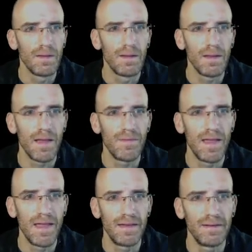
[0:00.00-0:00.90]
And
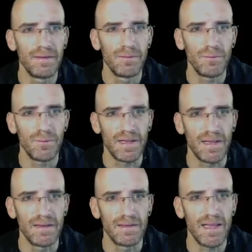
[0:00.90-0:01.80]
then we
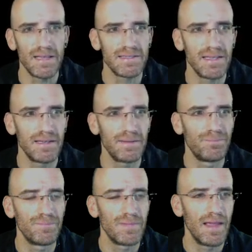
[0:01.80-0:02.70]
can test it.
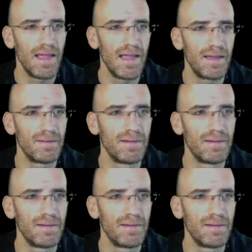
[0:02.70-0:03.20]
And